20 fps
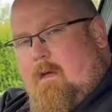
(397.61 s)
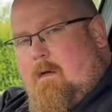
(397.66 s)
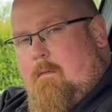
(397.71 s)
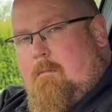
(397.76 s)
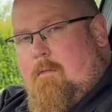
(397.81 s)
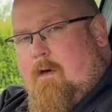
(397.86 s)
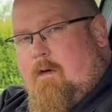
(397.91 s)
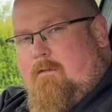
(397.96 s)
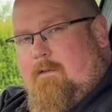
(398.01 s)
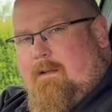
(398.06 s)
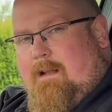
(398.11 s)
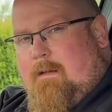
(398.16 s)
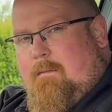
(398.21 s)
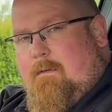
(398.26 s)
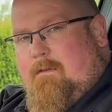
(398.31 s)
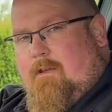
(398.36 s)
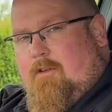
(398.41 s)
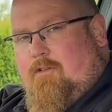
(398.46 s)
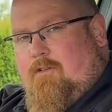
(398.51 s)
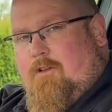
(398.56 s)
perfectly
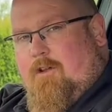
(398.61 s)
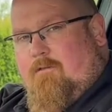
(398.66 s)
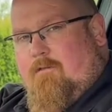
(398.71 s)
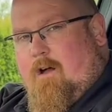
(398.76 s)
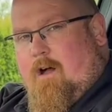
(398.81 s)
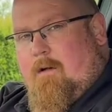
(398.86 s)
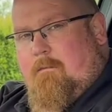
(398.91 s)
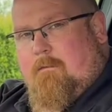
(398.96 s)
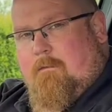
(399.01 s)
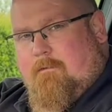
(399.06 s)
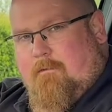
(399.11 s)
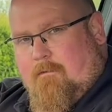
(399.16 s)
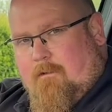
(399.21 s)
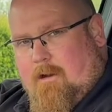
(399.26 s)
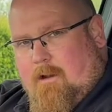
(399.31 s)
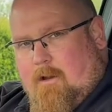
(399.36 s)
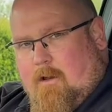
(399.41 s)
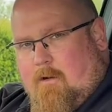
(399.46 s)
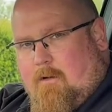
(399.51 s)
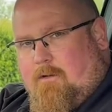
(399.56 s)
position your arm for a
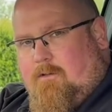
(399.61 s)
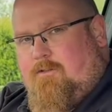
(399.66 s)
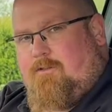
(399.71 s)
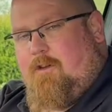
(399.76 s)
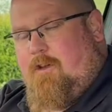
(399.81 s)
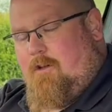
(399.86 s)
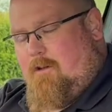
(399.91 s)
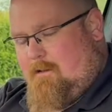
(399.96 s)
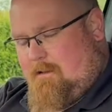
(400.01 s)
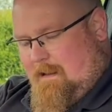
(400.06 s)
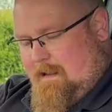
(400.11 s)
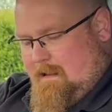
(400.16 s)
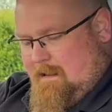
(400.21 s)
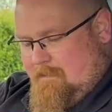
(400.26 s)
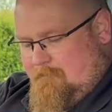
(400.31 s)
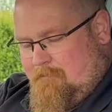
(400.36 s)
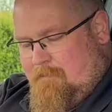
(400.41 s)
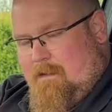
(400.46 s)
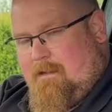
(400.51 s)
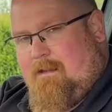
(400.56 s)
long journey
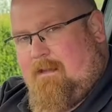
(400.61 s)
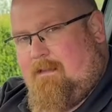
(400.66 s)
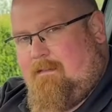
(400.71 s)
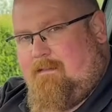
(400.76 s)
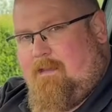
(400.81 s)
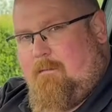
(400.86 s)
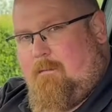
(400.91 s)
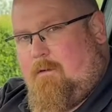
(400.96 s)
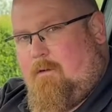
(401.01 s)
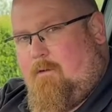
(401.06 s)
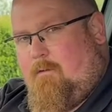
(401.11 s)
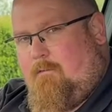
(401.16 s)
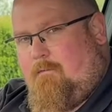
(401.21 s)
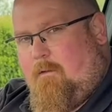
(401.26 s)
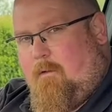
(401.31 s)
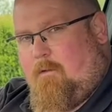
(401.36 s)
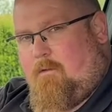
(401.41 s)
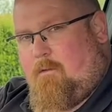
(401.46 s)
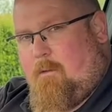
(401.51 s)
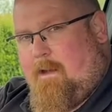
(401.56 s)
in typical
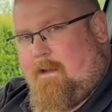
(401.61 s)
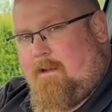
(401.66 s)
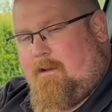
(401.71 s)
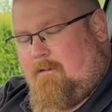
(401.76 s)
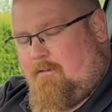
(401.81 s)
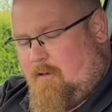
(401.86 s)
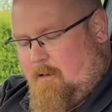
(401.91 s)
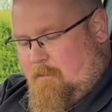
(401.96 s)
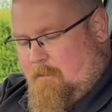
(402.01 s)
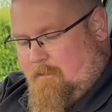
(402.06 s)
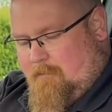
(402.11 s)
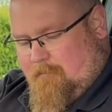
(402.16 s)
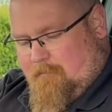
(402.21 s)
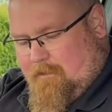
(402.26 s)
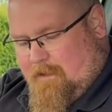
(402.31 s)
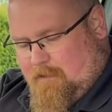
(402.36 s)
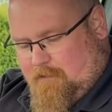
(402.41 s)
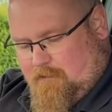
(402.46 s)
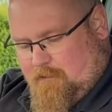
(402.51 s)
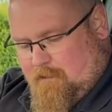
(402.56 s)
Volkswagen Group
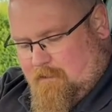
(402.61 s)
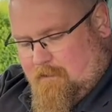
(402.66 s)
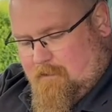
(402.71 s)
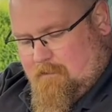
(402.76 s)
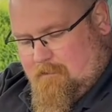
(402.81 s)
fashion.